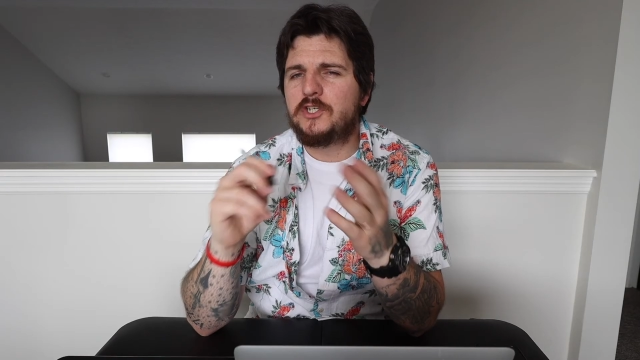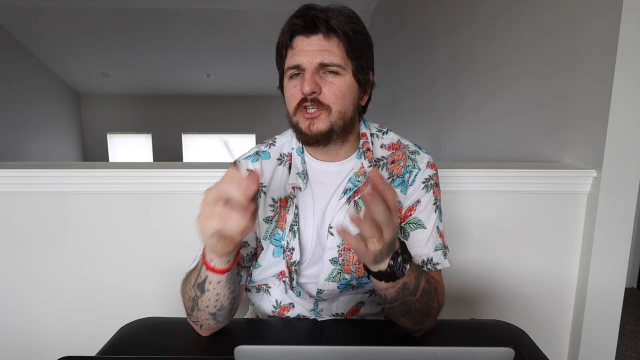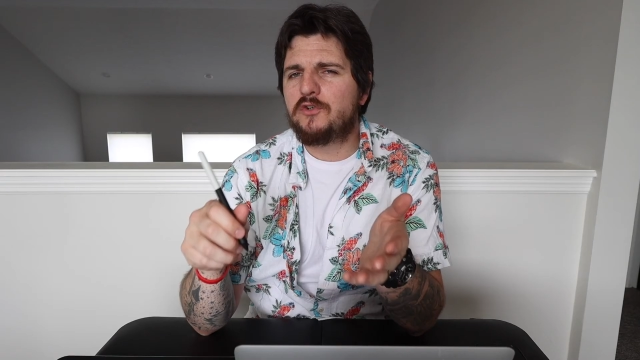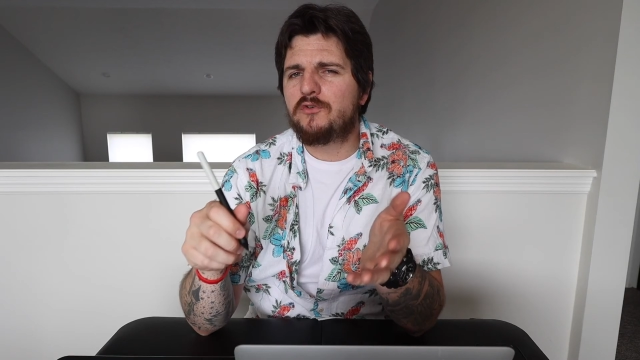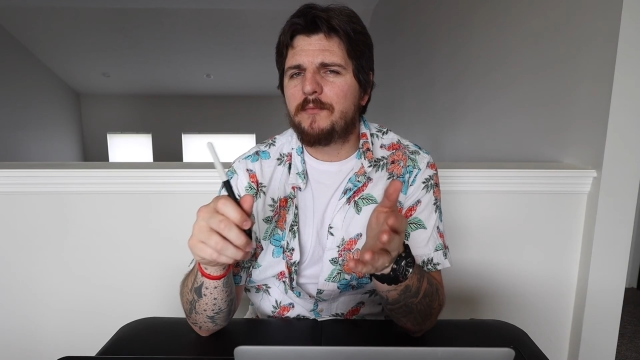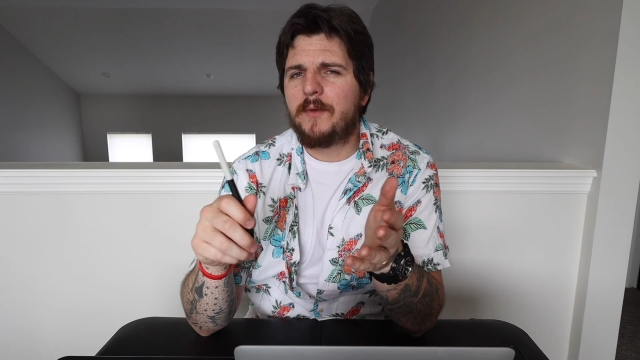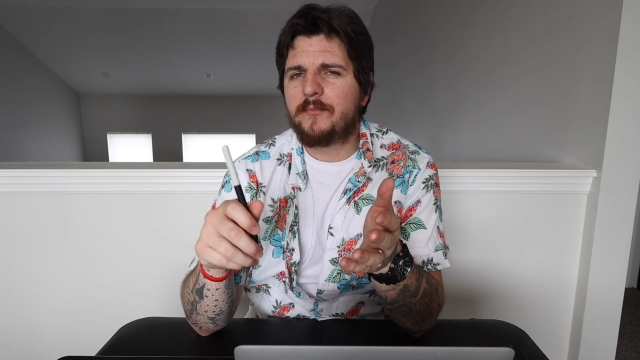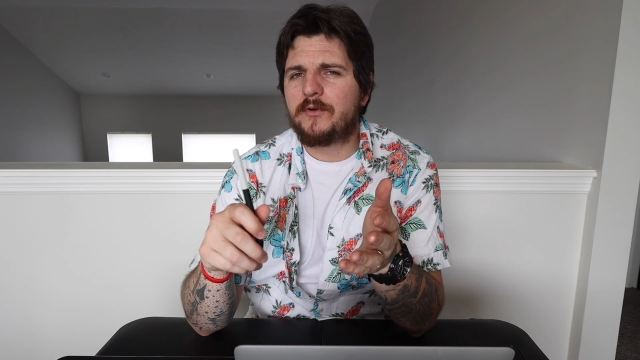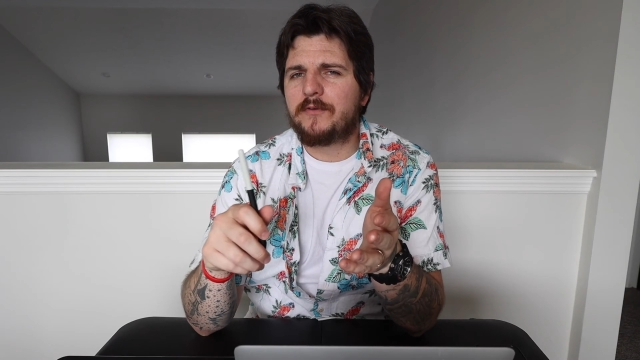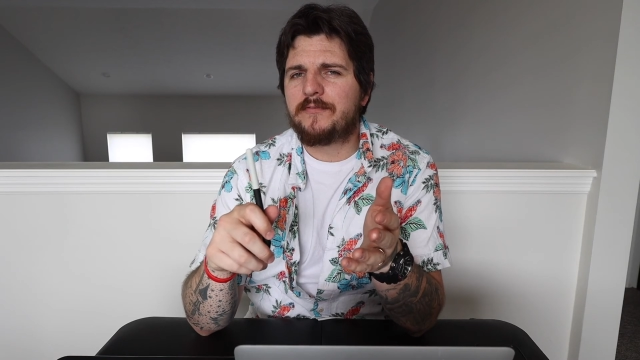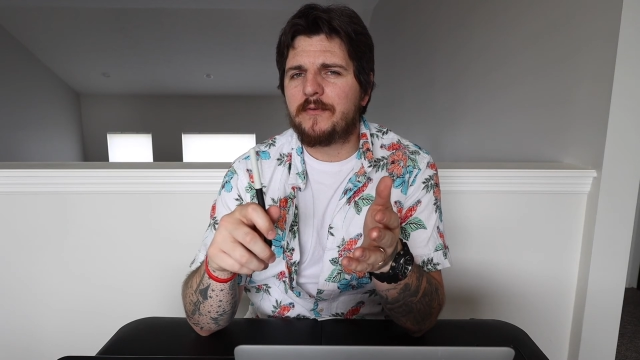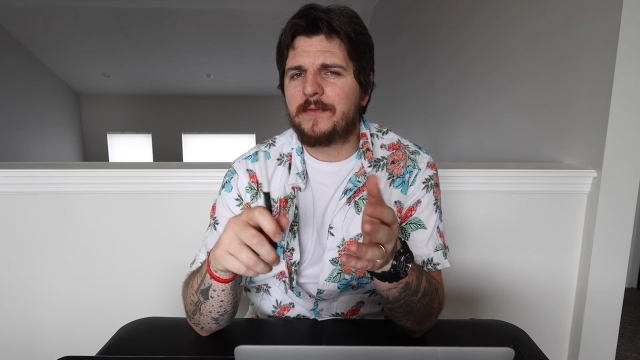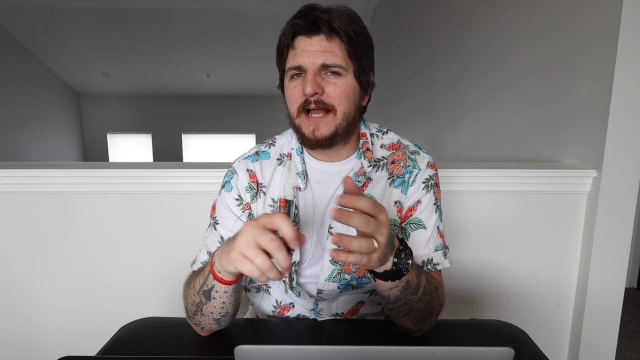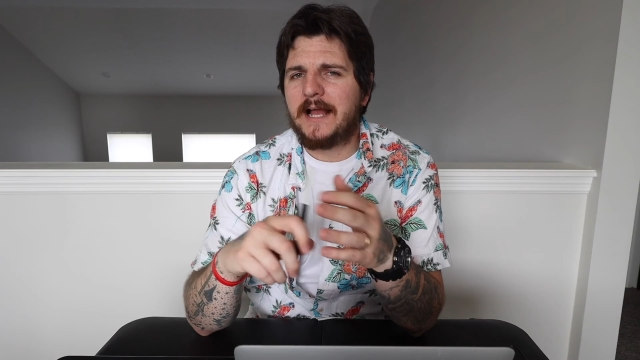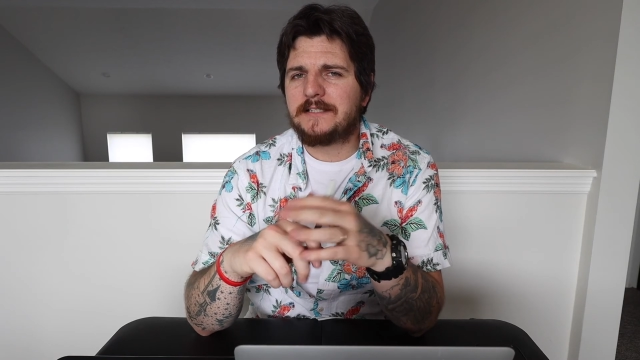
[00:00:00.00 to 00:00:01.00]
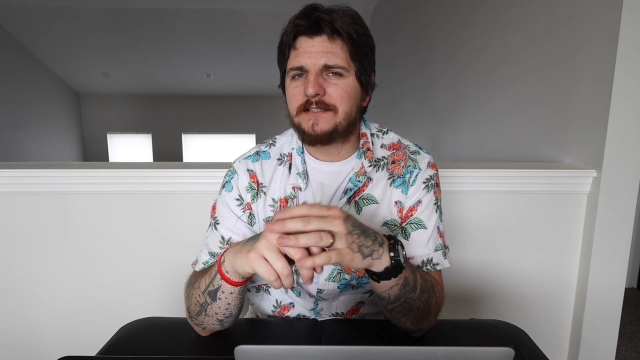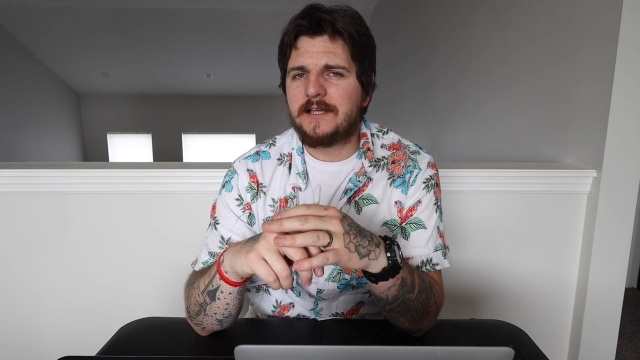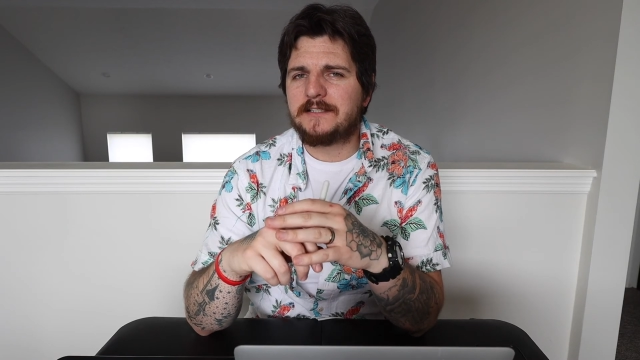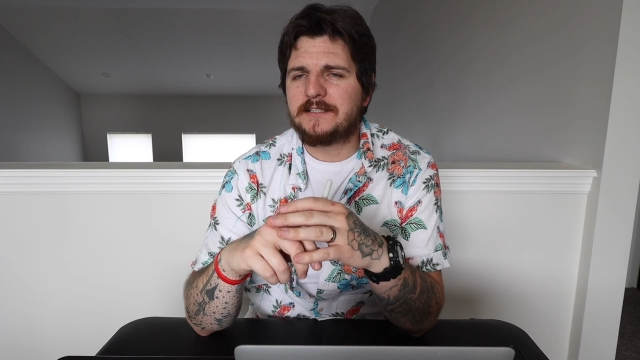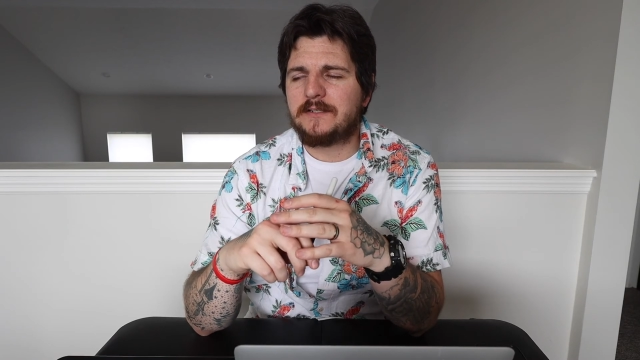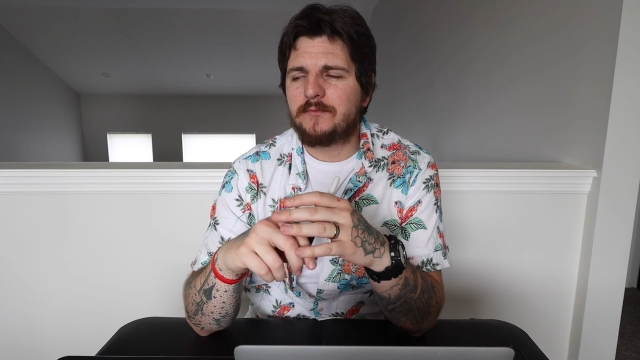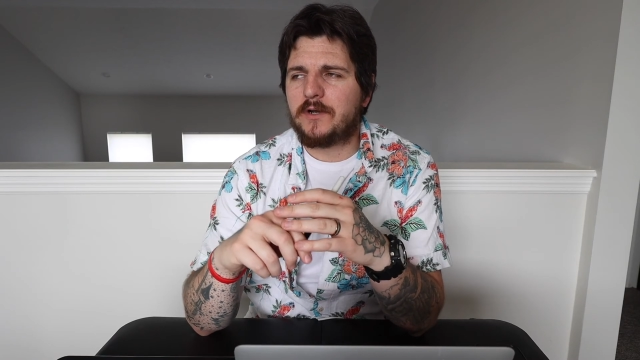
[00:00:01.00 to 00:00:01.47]
you remember from last
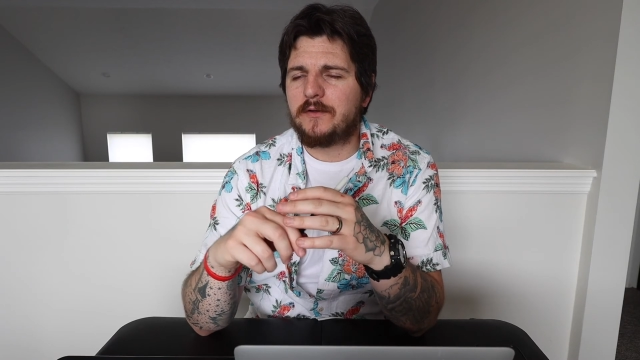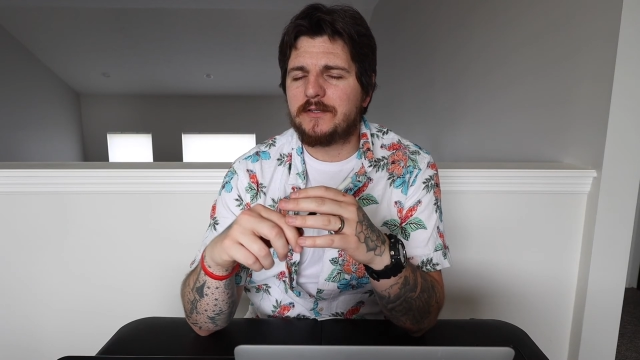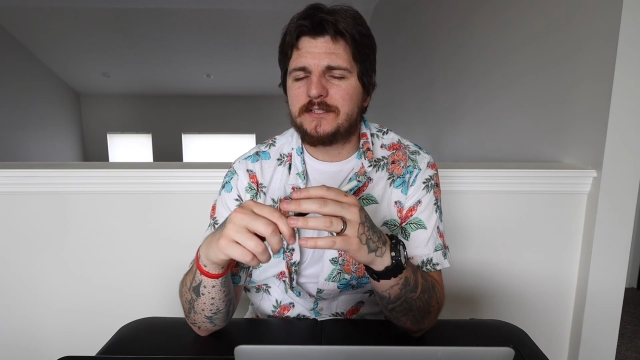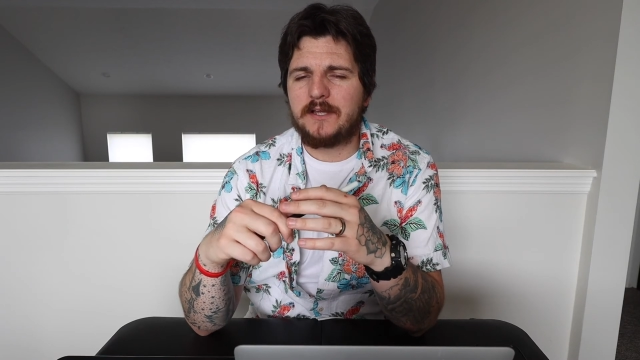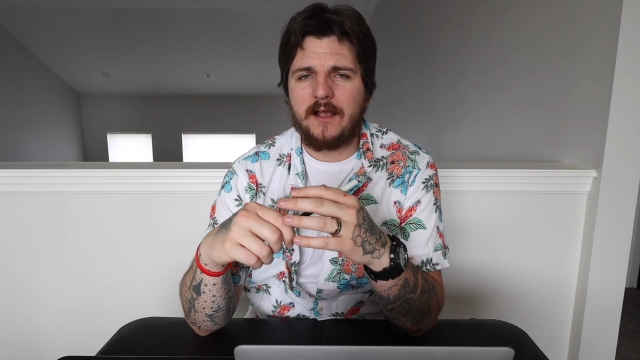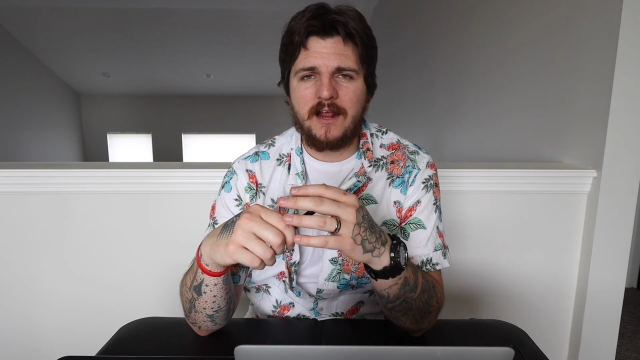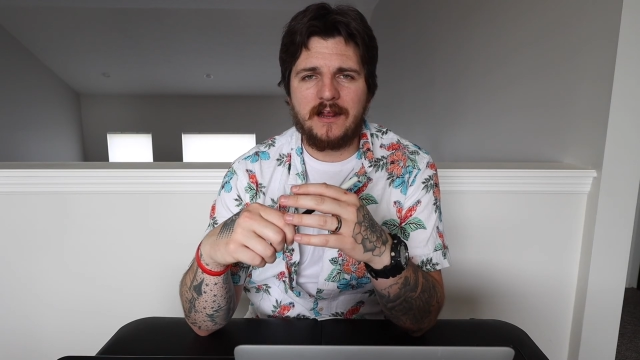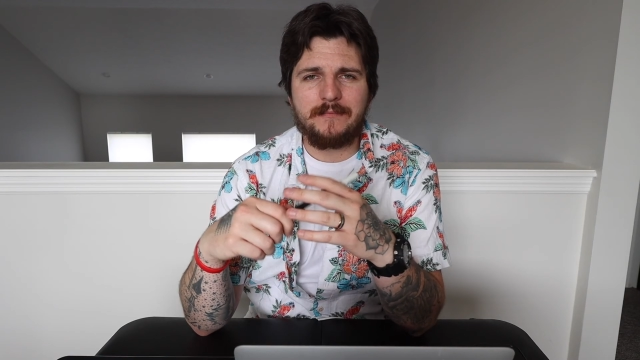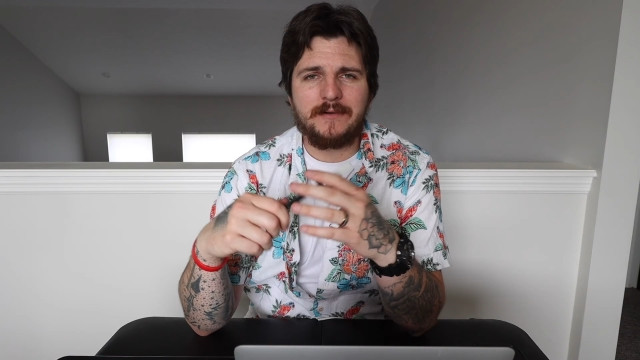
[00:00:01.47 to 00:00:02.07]
lesson where I was talking